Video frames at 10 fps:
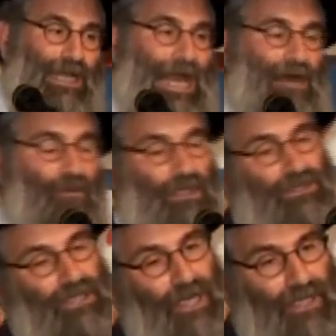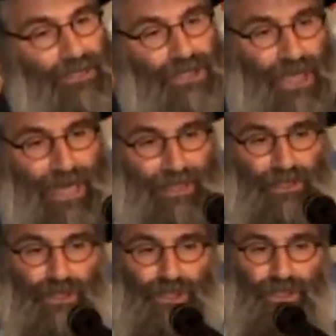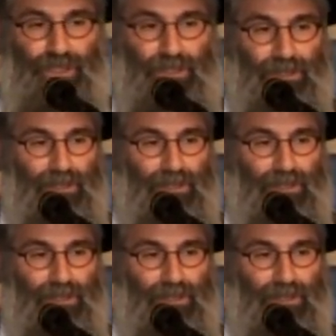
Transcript: how will the Torah change?